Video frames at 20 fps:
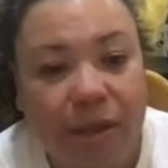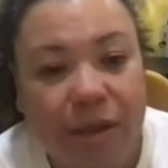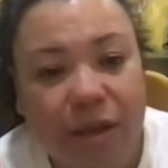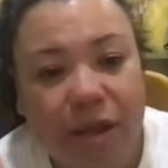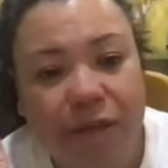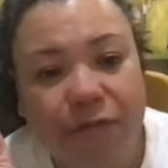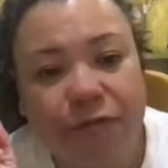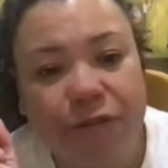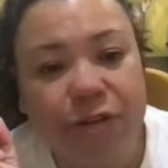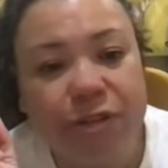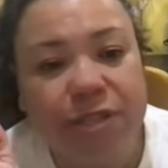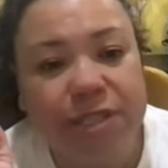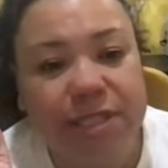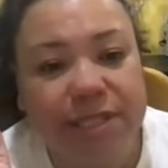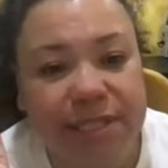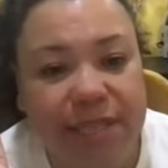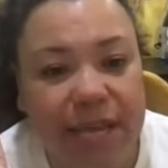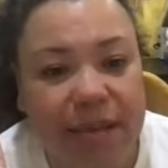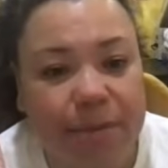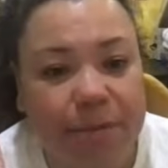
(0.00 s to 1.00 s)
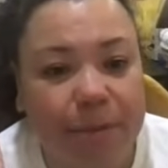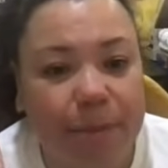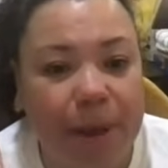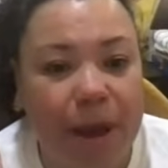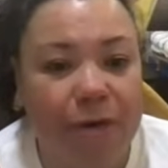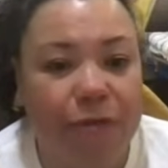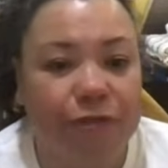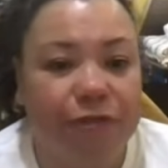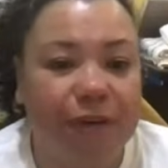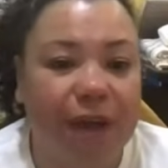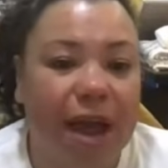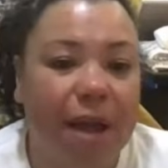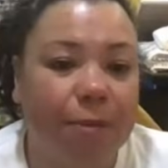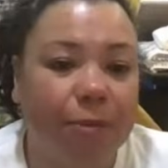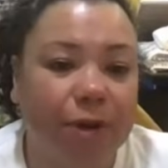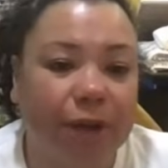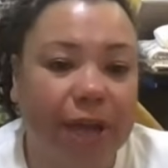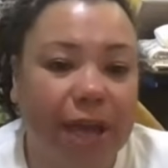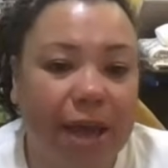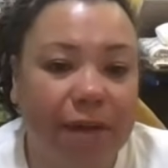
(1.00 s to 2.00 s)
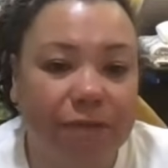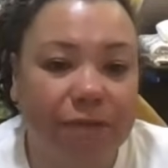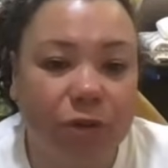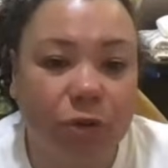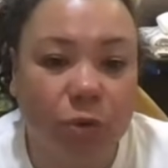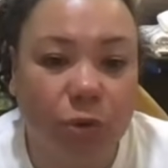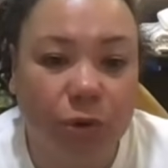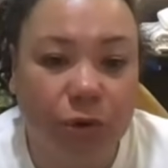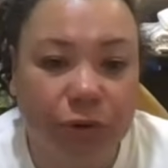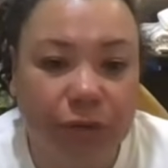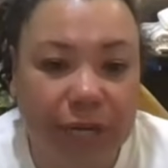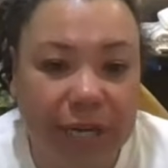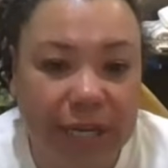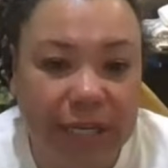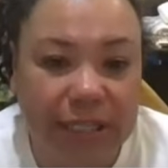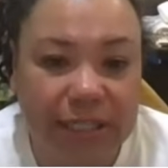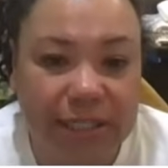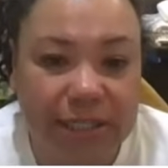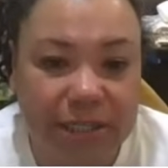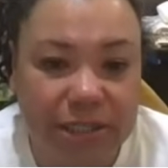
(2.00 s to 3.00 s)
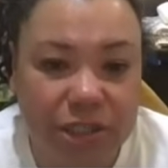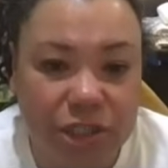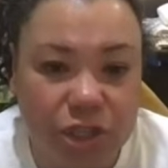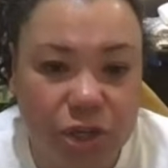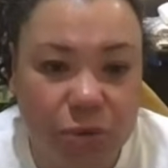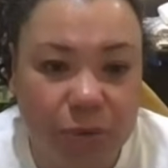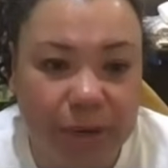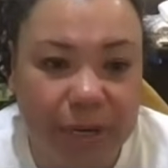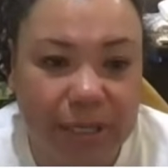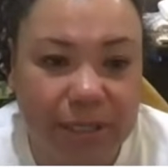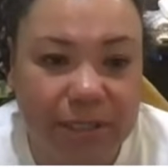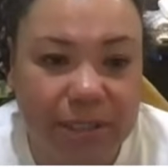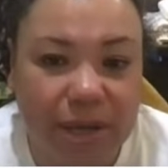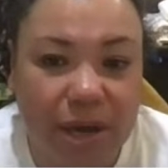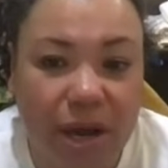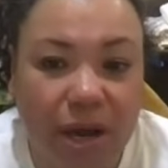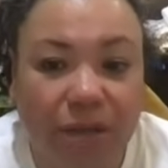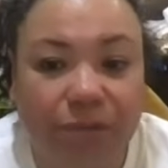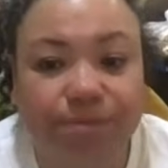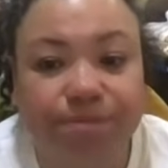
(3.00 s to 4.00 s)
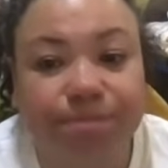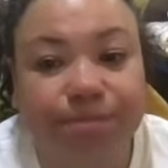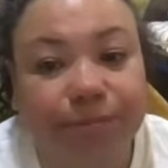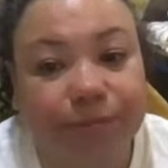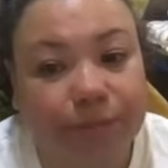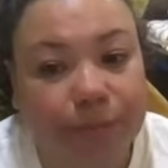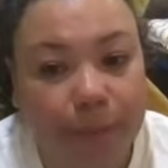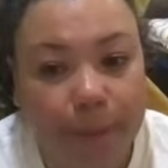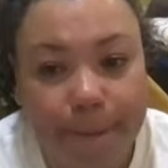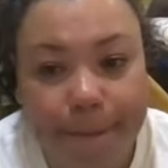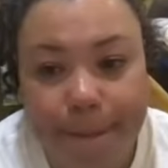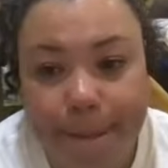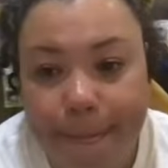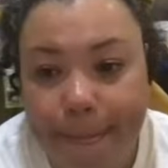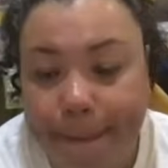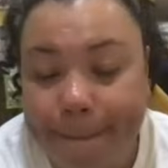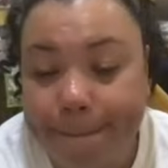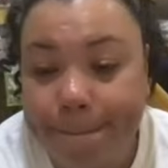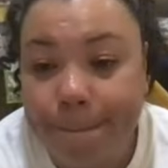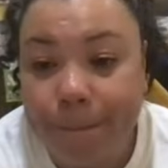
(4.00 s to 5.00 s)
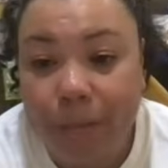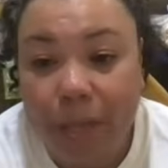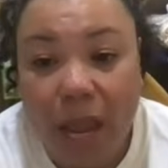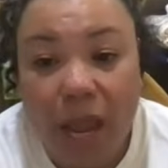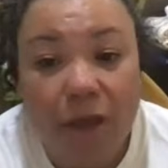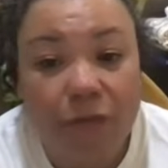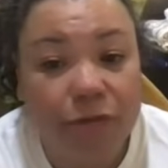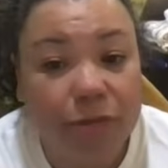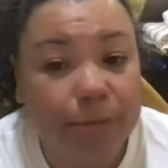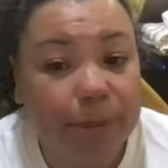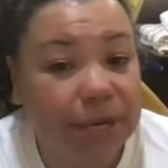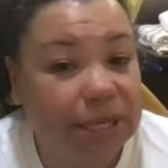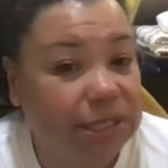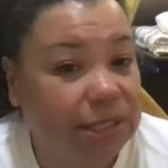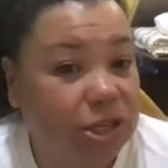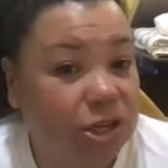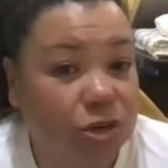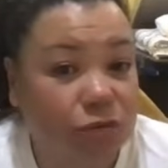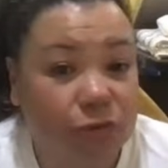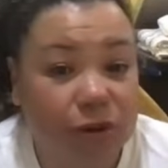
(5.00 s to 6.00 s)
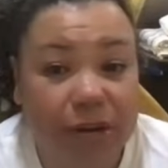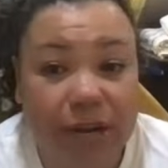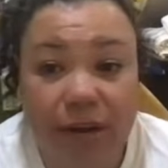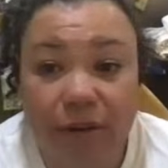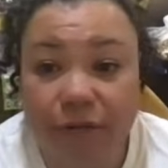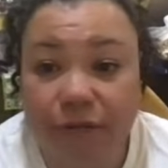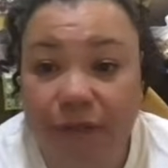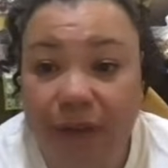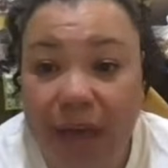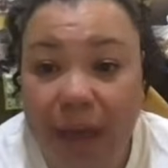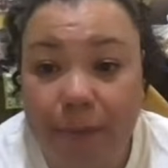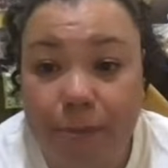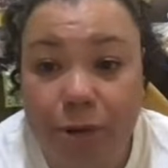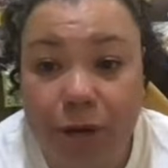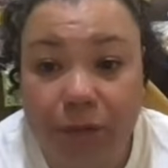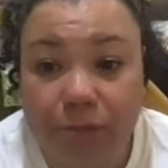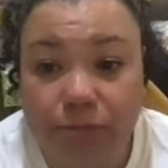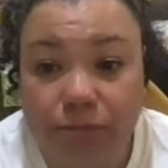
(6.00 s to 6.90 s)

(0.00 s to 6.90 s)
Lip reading: I feel the same about fabric. Haven't ordered any since Joann's gone. Everybody's gonna run out of fabric.